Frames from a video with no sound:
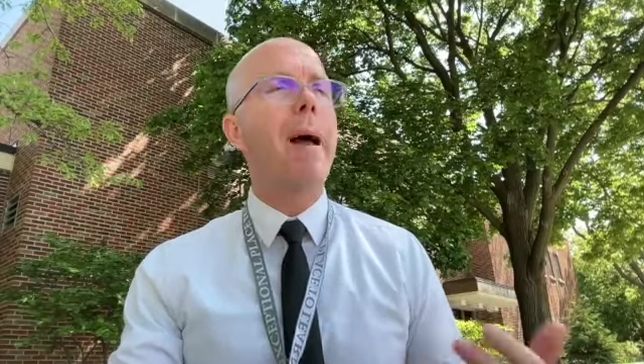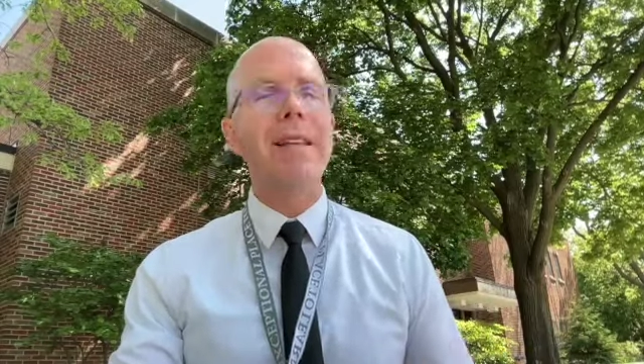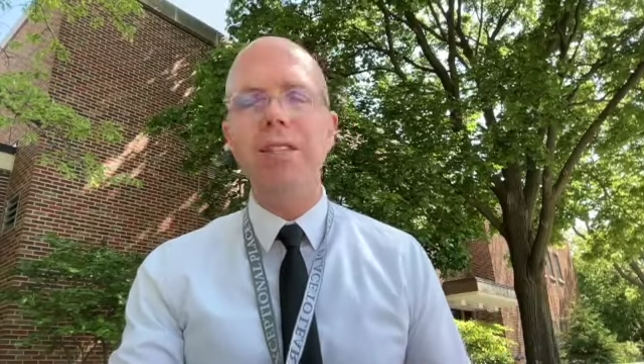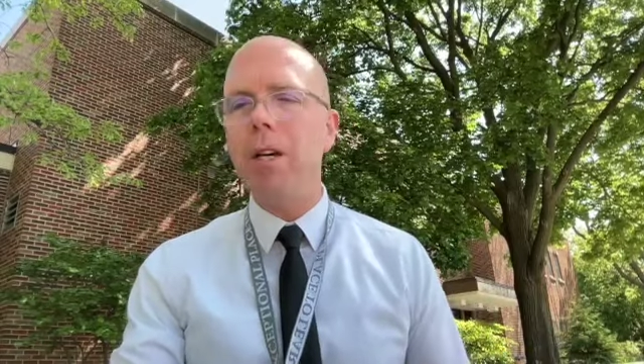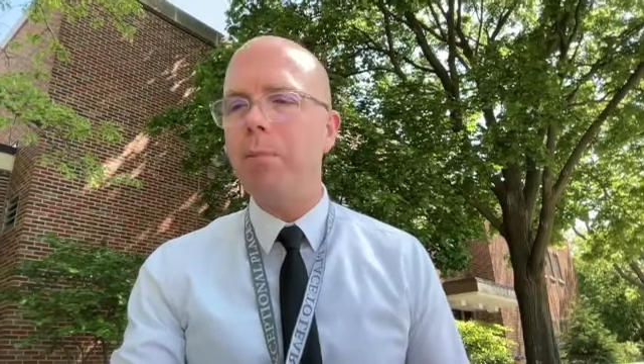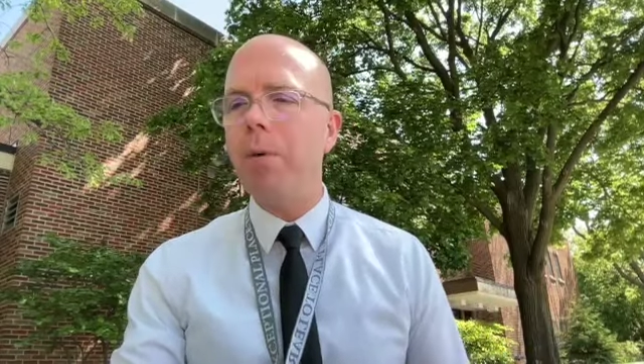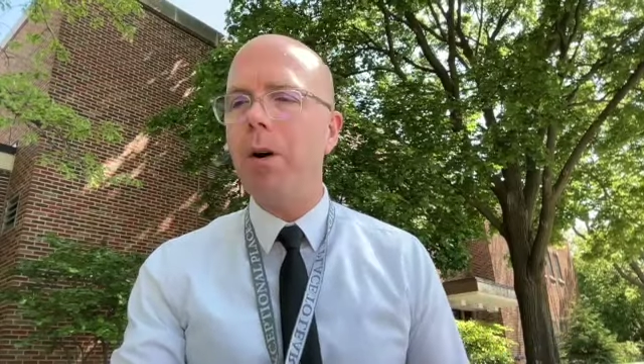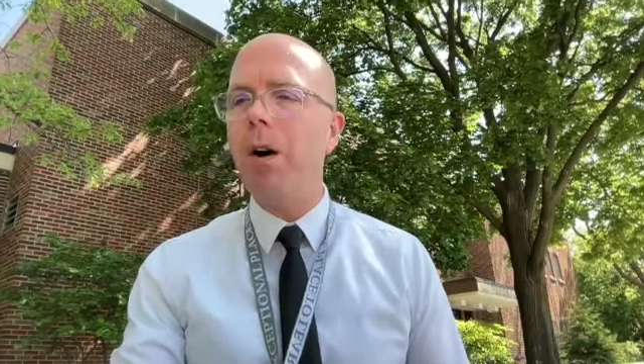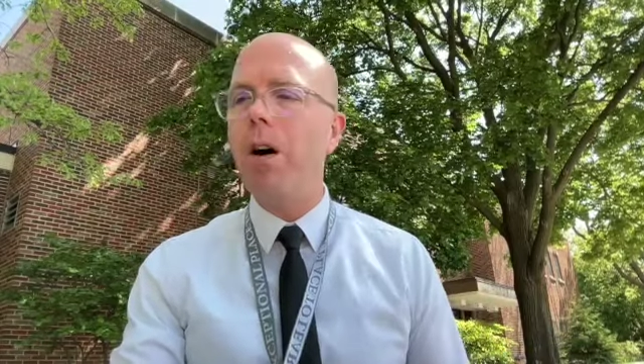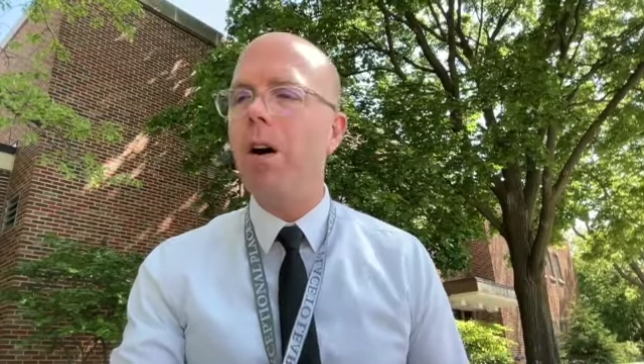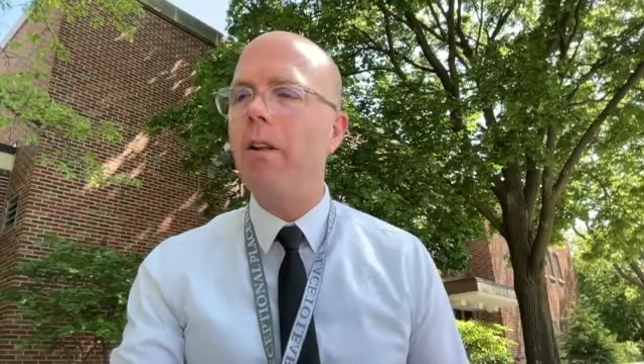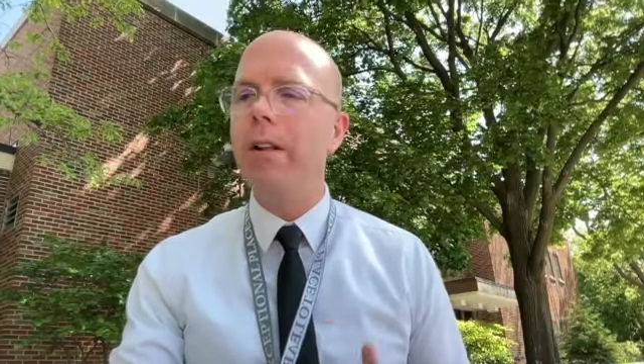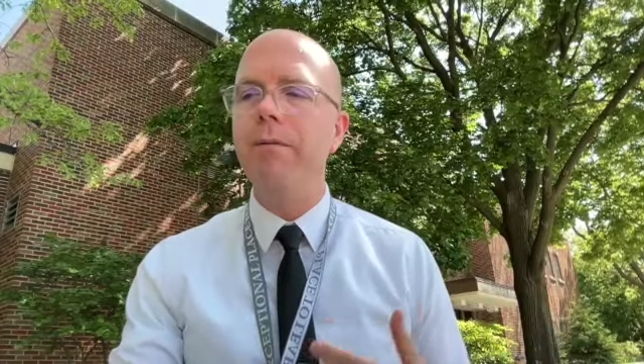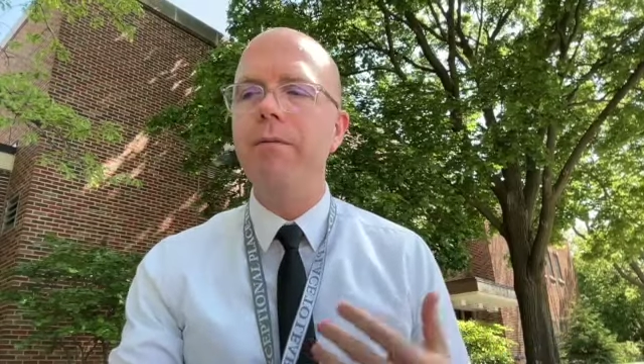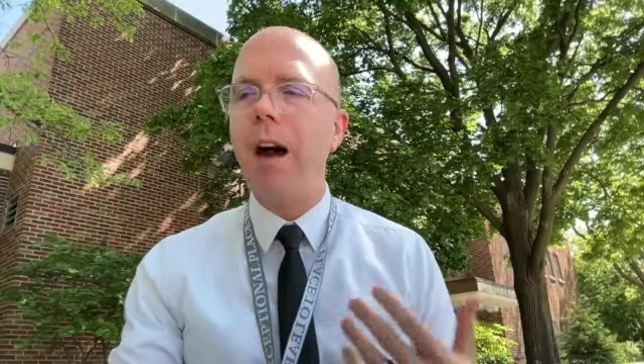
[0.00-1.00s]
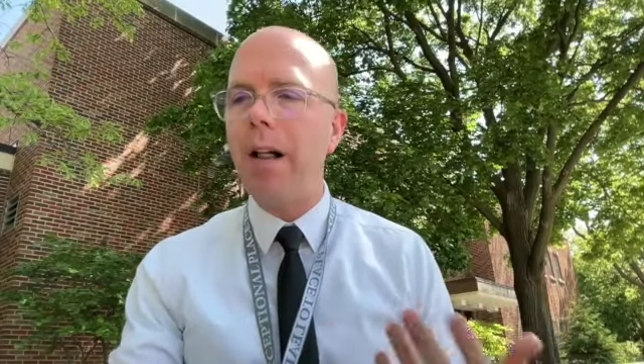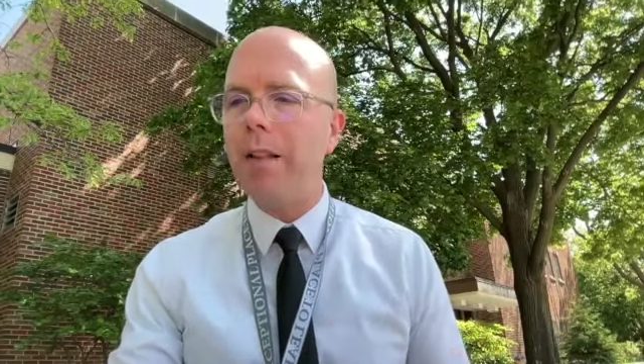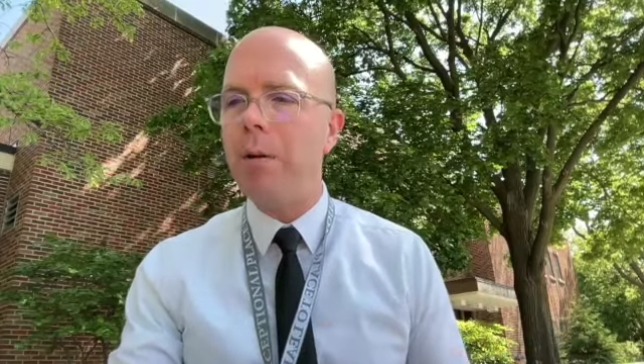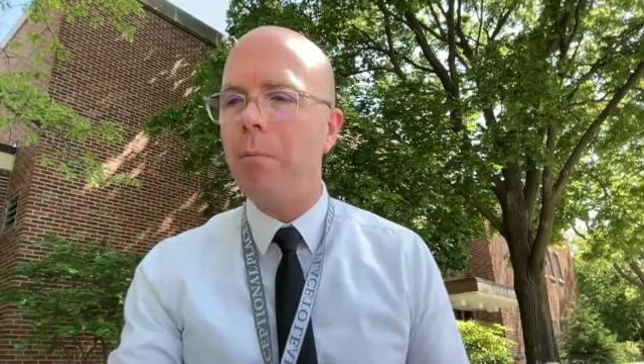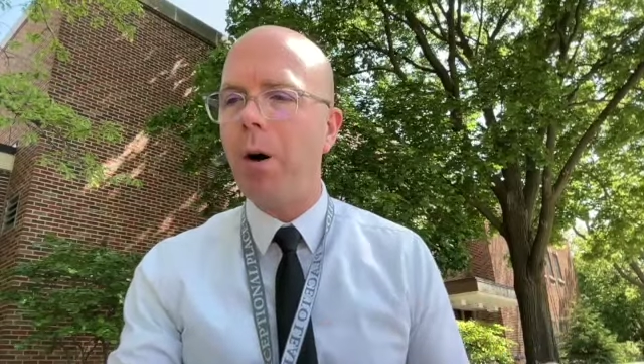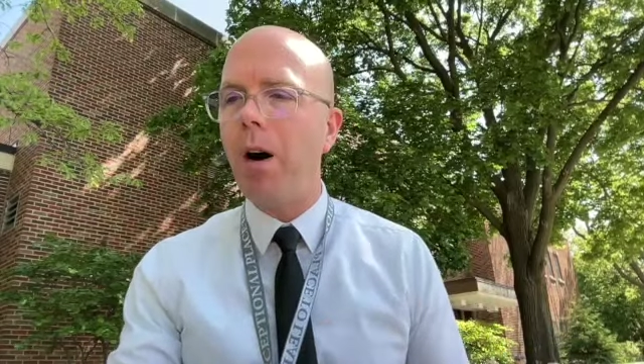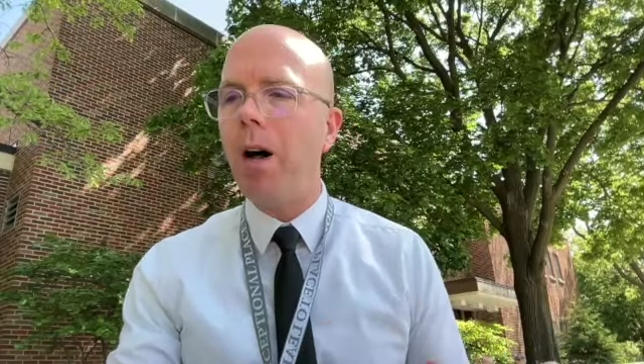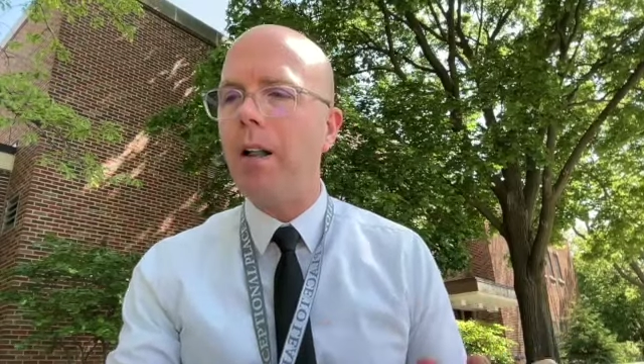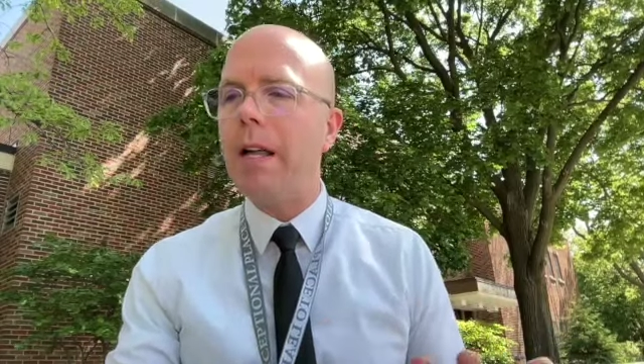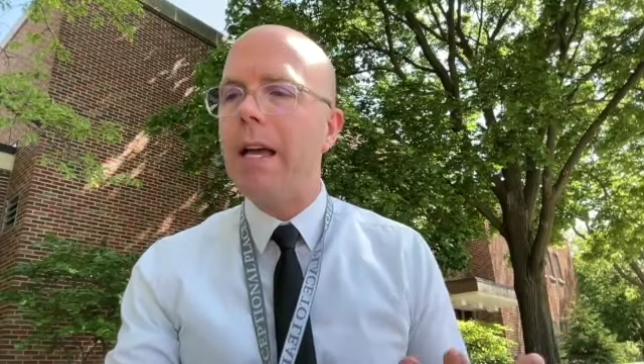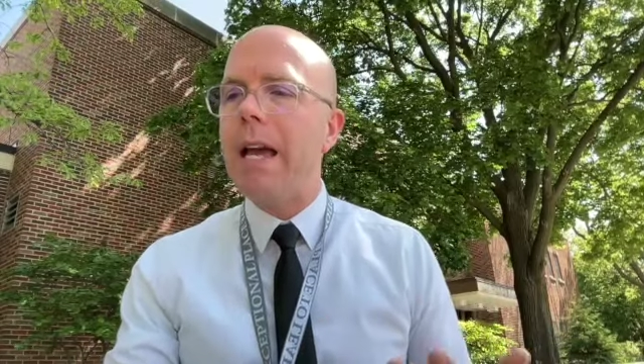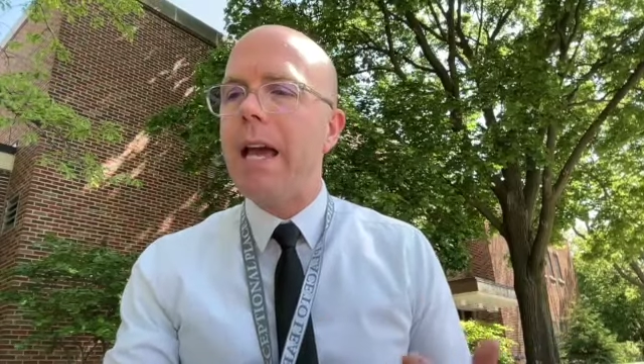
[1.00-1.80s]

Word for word: basketball and volleyball,